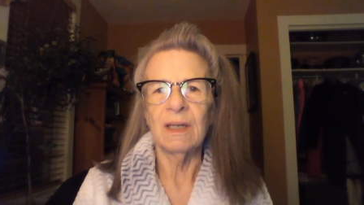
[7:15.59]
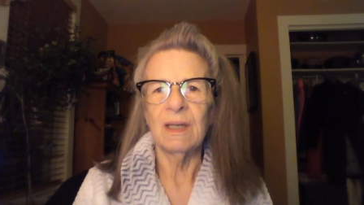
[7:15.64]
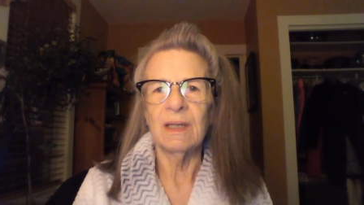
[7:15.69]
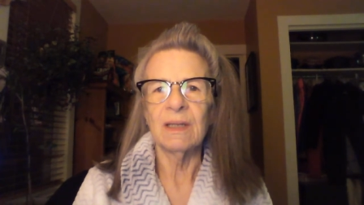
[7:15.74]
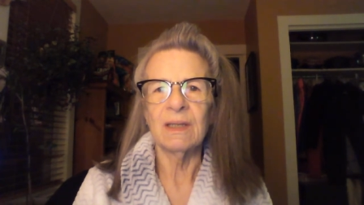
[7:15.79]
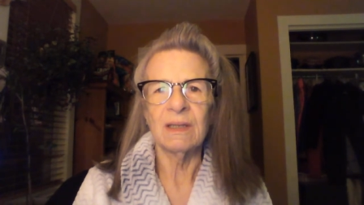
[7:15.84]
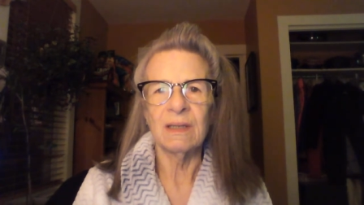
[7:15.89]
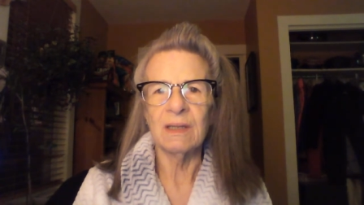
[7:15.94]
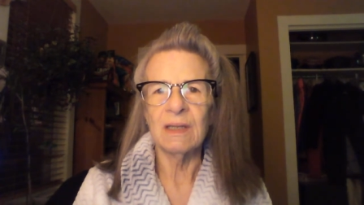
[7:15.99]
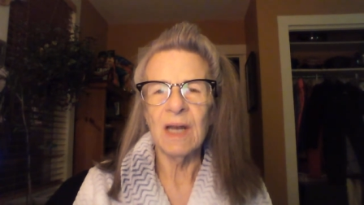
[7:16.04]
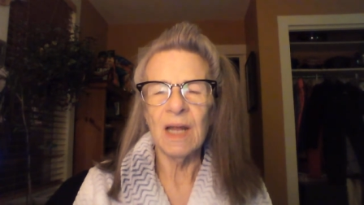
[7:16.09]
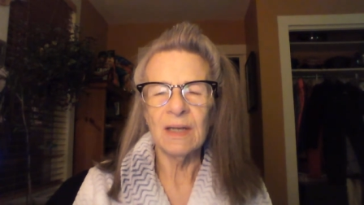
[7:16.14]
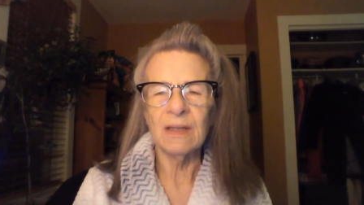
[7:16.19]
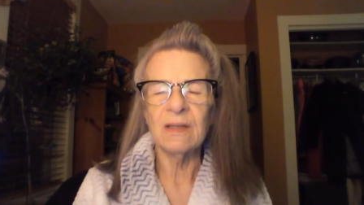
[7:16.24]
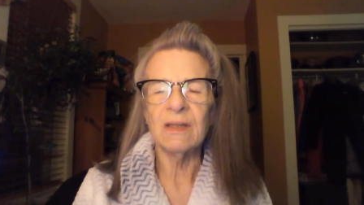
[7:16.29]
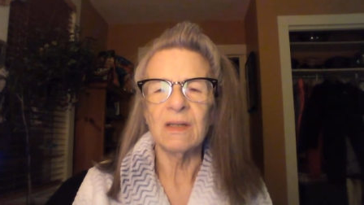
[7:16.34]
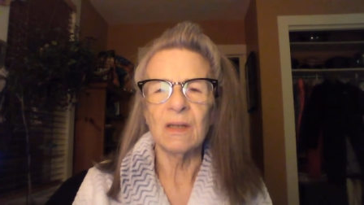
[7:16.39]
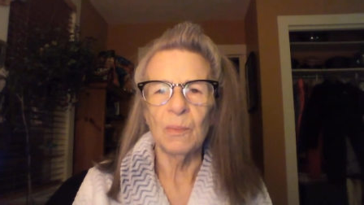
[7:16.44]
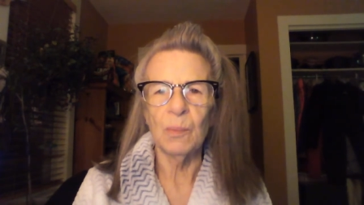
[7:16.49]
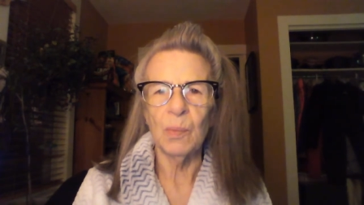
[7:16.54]
it's
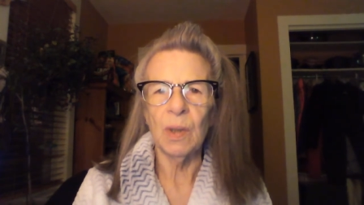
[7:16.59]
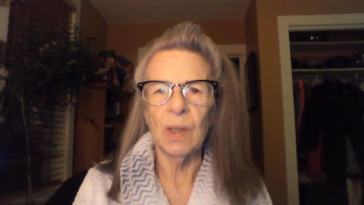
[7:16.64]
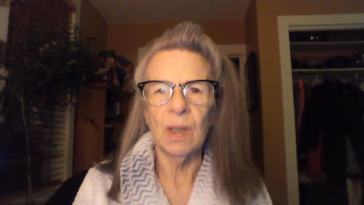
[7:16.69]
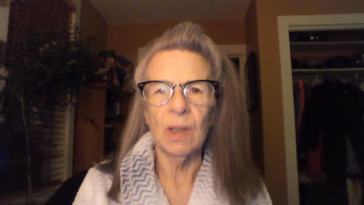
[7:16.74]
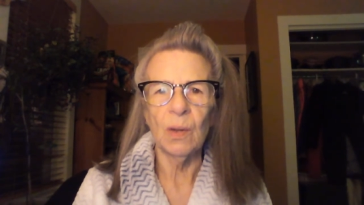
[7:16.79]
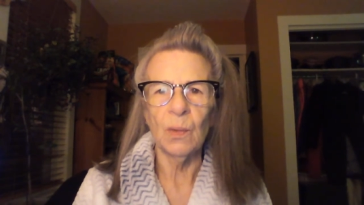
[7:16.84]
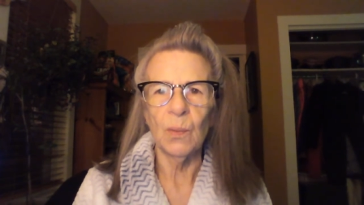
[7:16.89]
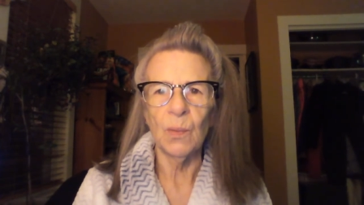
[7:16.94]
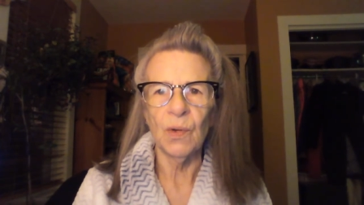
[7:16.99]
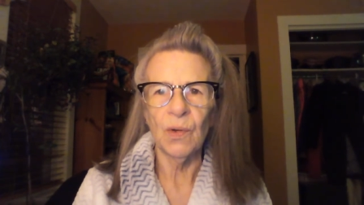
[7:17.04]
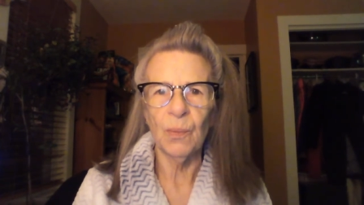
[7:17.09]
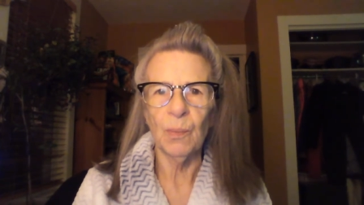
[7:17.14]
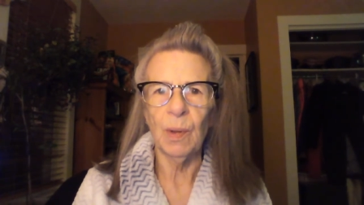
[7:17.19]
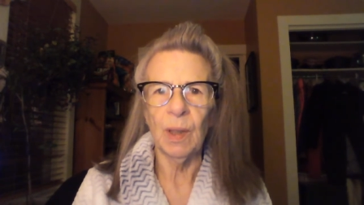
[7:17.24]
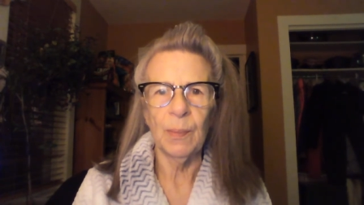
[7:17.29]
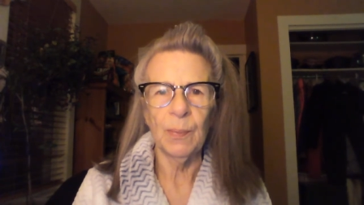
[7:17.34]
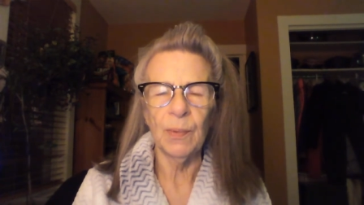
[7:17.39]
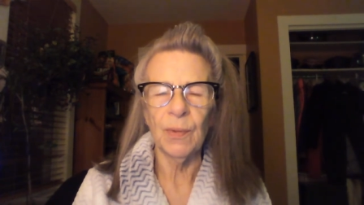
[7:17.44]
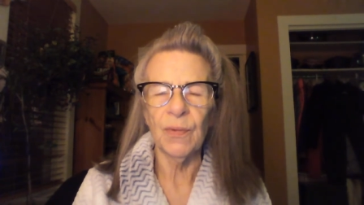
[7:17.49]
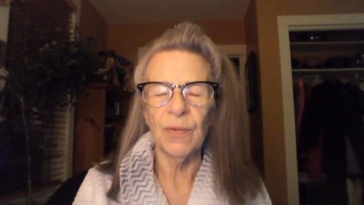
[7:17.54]
nice to be with
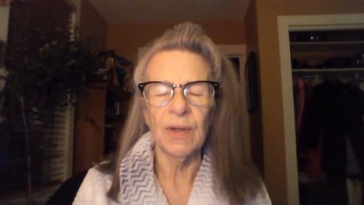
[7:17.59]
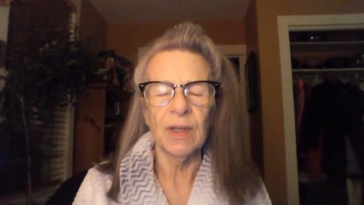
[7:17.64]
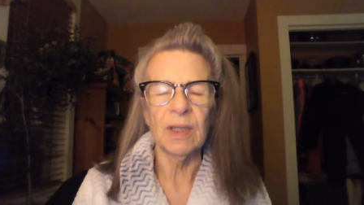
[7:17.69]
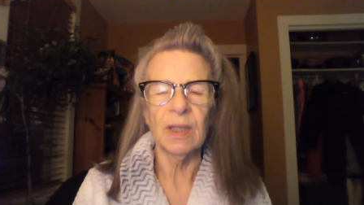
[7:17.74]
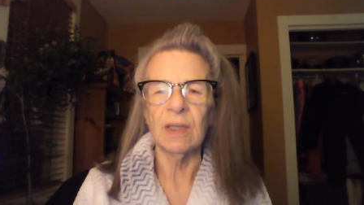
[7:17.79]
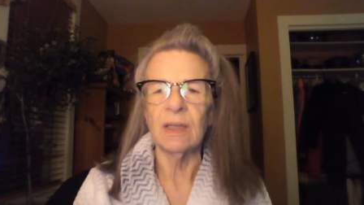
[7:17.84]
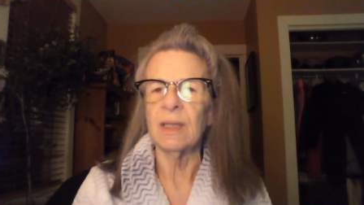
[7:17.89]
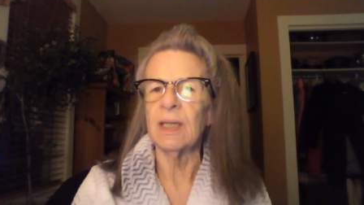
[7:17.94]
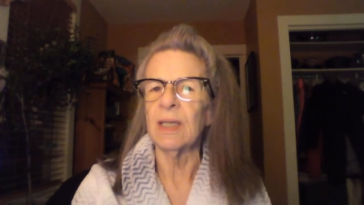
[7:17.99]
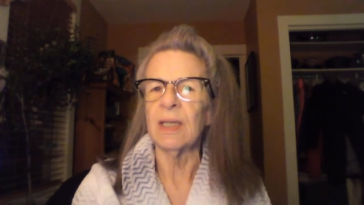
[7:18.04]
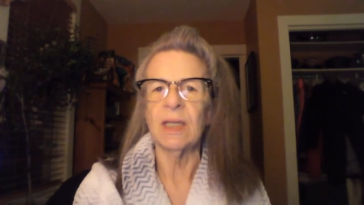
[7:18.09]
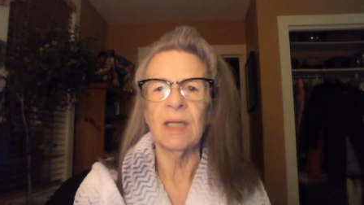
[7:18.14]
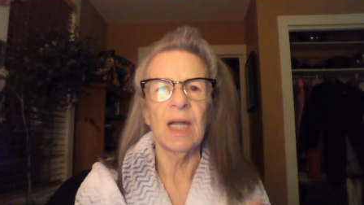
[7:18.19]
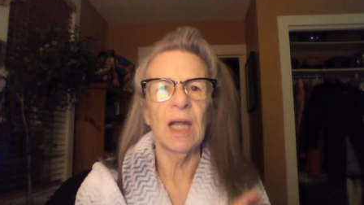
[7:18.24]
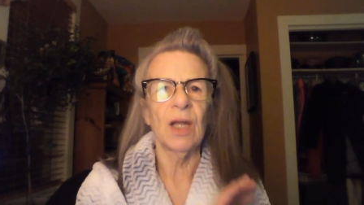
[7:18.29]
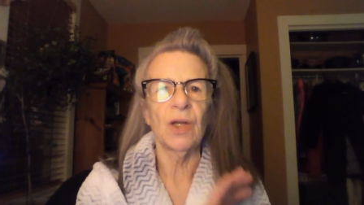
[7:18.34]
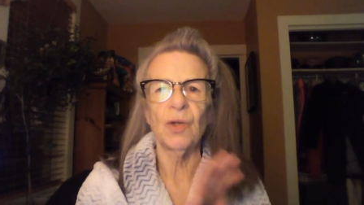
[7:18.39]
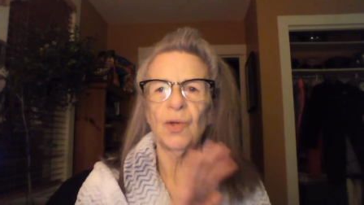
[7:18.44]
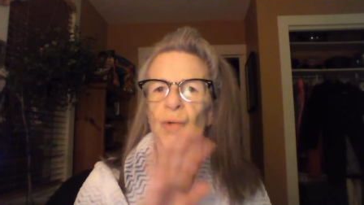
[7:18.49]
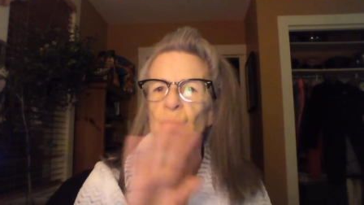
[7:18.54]
people that, that
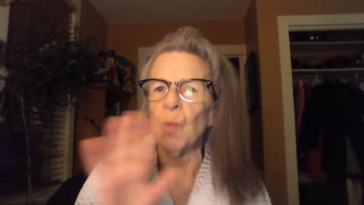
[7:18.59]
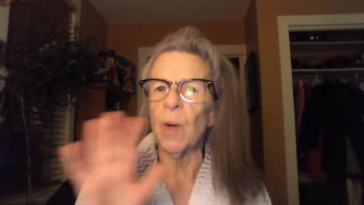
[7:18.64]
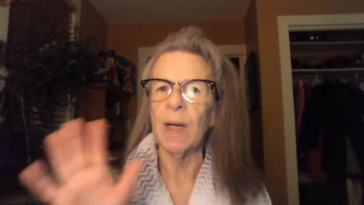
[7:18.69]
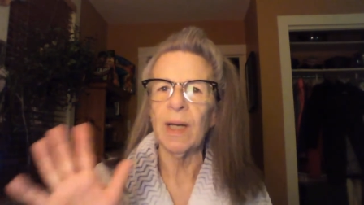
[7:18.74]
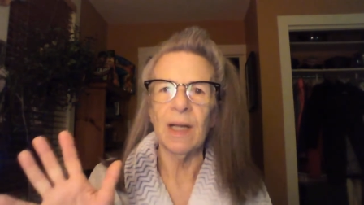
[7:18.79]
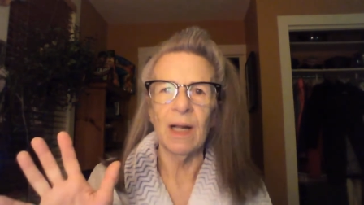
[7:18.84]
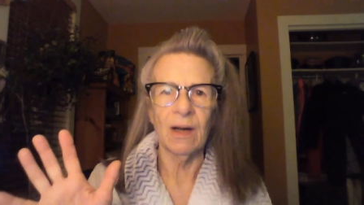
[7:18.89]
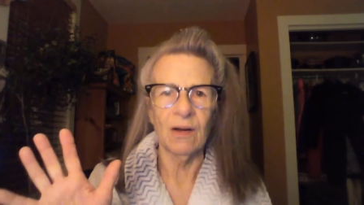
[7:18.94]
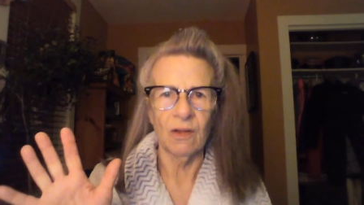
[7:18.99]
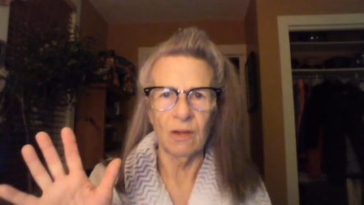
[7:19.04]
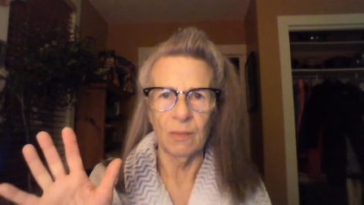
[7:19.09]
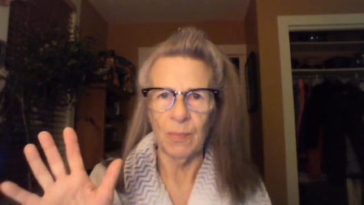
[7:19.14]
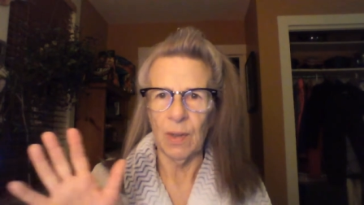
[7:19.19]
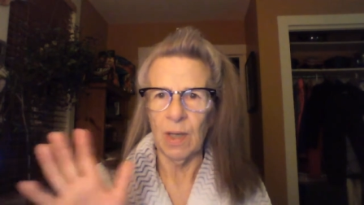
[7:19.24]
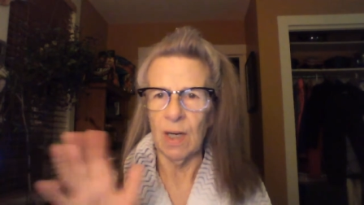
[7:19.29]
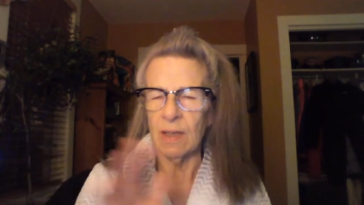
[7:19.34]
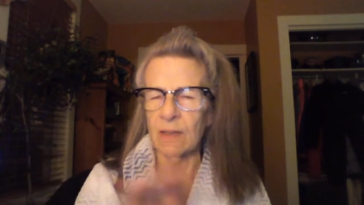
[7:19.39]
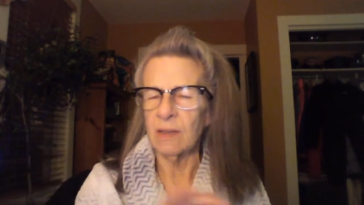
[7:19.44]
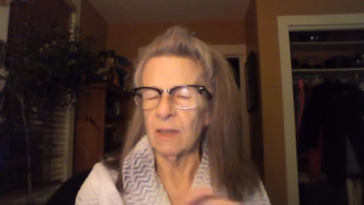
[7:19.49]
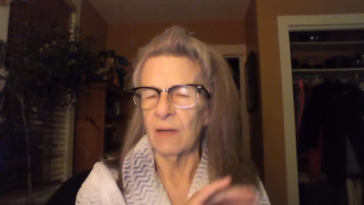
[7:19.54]
get you right out of the
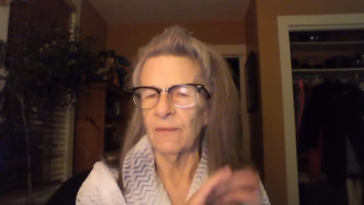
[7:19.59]
box.